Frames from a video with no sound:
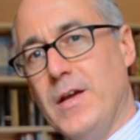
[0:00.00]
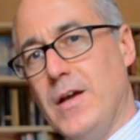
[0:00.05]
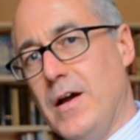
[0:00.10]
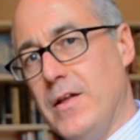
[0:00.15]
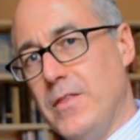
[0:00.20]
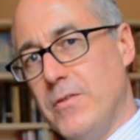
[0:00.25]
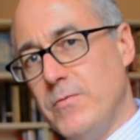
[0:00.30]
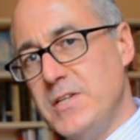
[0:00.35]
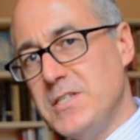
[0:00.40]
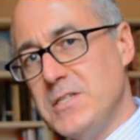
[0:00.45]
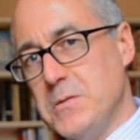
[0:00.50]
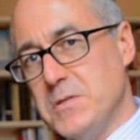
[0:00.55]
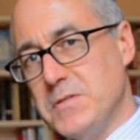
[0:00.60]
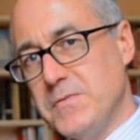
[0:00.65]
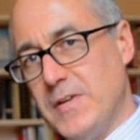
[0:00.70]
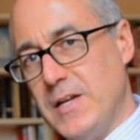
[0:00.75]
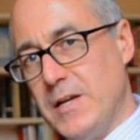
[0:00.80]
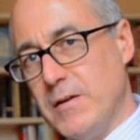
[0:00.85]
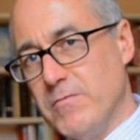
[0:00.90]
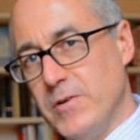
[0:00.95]
and the reason he
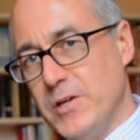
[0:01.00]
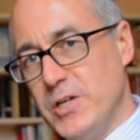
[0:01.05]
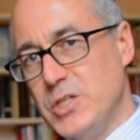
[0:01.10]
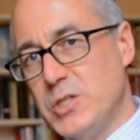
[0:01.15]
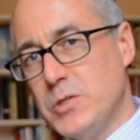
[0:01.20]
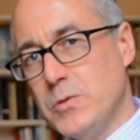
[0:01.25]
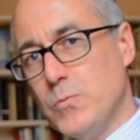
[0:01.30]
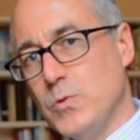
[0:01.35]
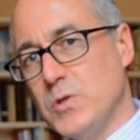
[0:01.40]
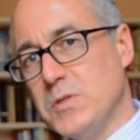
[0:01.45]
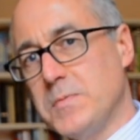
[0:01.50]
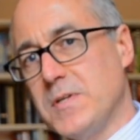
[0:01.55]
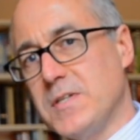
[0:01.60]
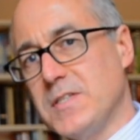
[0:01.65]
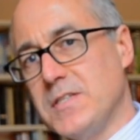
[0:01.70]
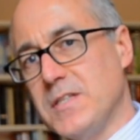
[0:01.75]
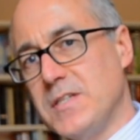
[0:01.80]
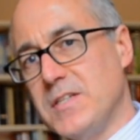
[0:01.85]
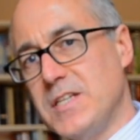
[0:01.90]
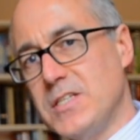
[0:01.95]
was feeling rich was
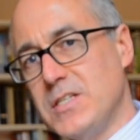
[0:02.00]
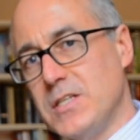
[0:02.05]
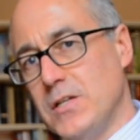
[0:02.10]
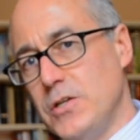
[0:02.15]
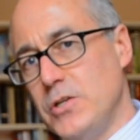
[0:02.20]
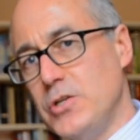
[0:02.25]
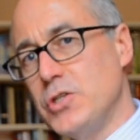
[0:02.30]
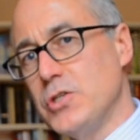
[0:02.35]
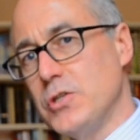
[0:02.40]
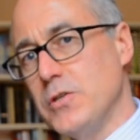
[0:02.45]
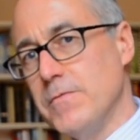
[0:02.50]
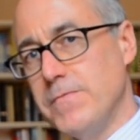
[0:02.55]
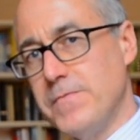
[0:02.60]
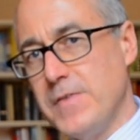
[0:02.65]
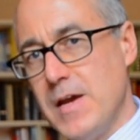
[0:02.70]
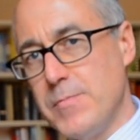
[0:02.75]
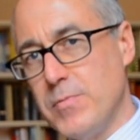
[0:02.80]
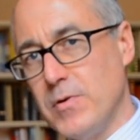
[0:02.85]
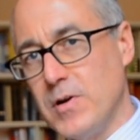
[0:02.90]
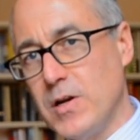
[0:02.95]
because the dissolution of
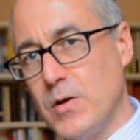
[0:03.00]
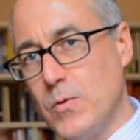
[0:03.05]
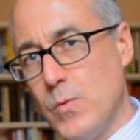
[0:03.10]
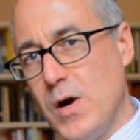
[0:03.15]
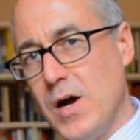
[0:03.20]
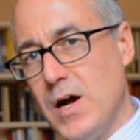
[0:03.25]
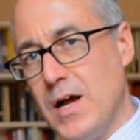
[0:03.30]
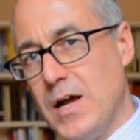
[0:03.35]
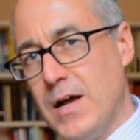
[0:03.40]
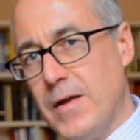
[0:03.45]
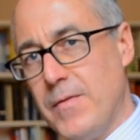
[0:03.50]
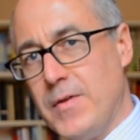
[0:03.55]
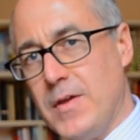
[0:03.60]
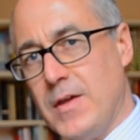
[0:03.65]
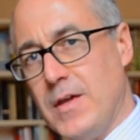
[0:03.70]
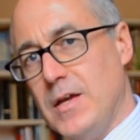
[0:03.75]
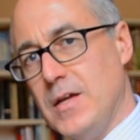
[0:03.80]
Faber and Guire